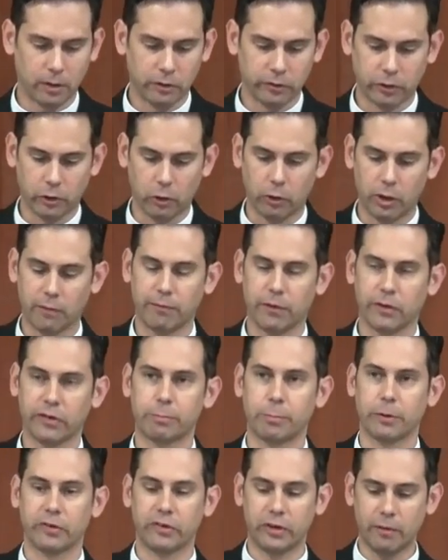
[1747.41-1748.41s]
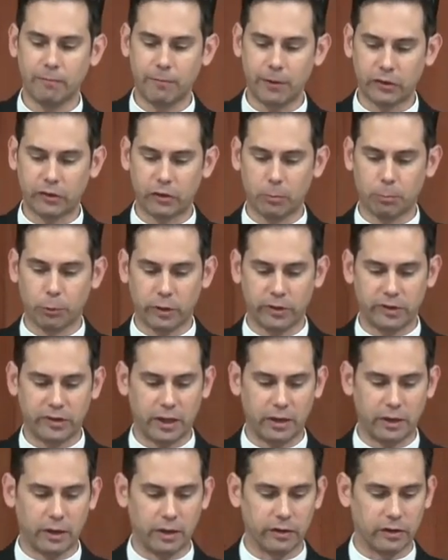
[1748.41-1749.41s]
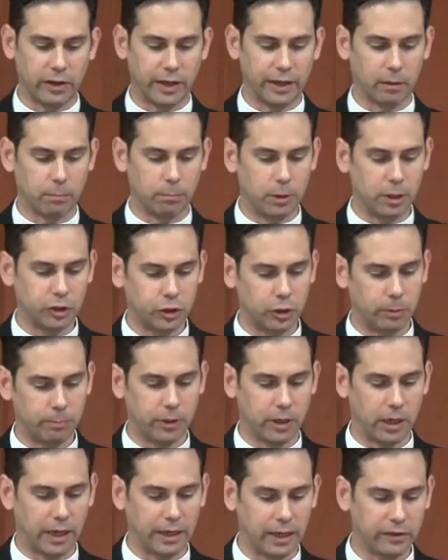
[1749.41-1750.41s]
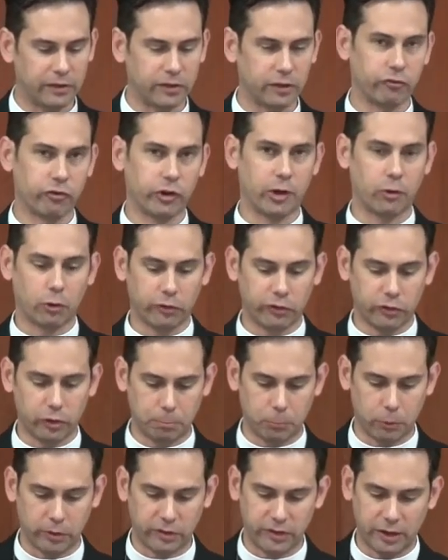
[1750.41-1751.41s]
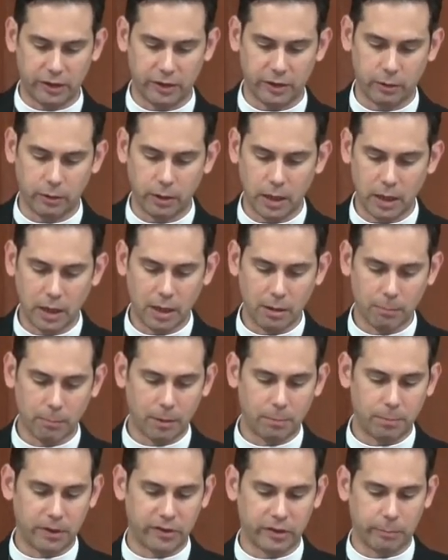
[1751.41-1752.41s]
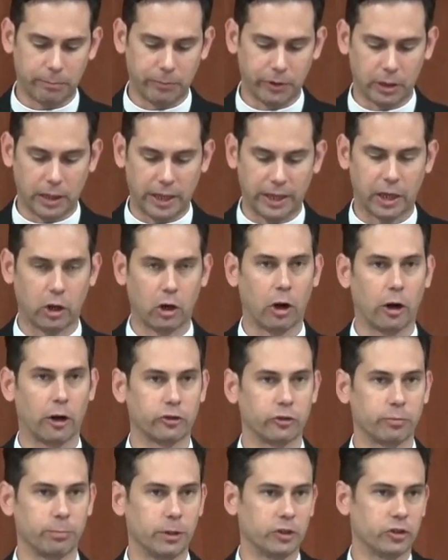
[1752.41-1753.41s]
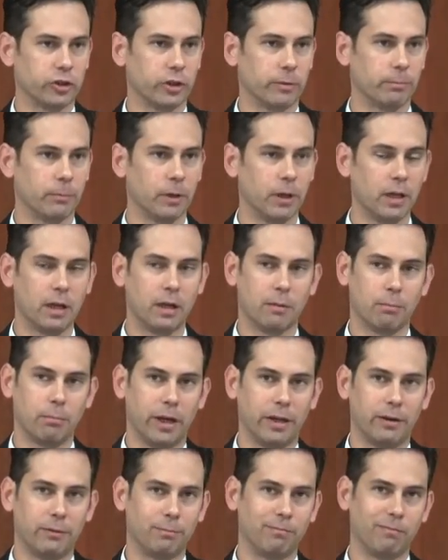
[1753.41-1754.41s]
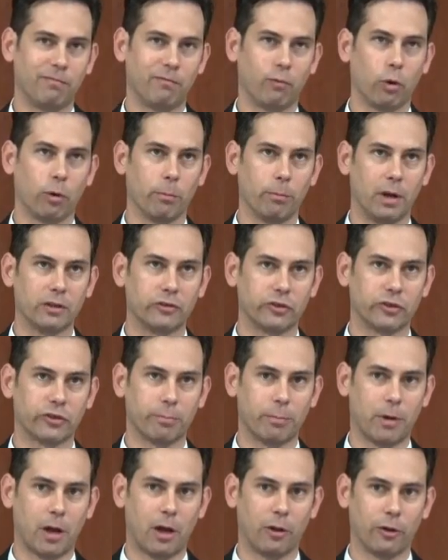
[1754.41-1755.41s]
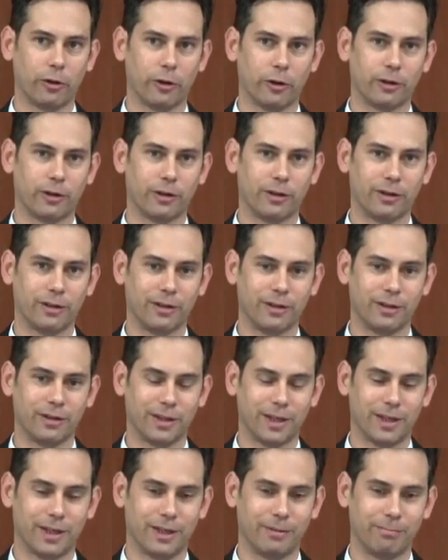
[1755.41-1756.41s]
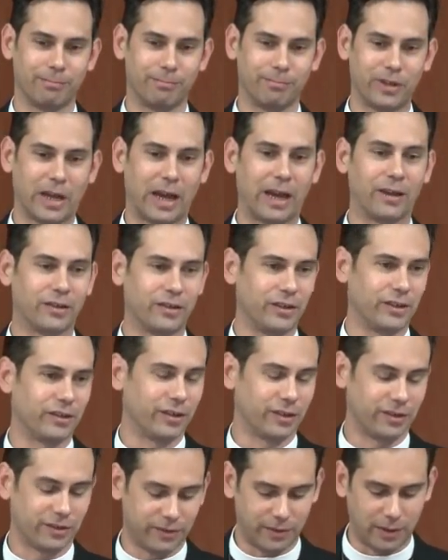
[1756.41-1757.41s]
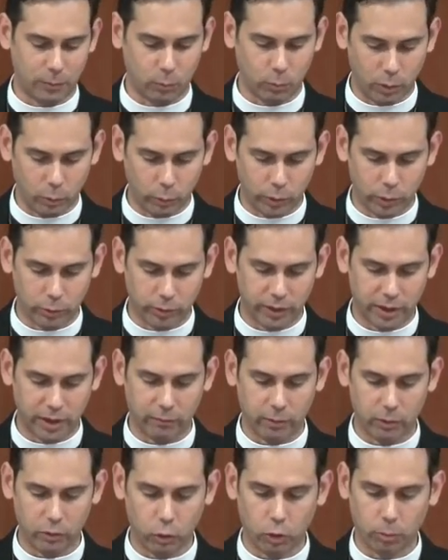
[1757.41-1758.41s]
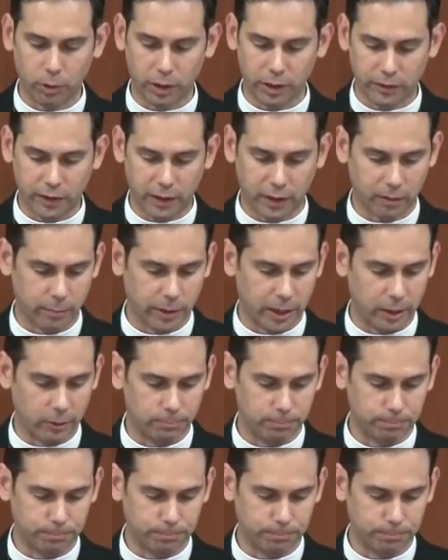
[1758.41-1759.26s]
So, if a specific superintendent is like a bishop, then I guess a general superintendent might be something like an archbishop, but for much smaller um, dioceses than what we would never normally think about.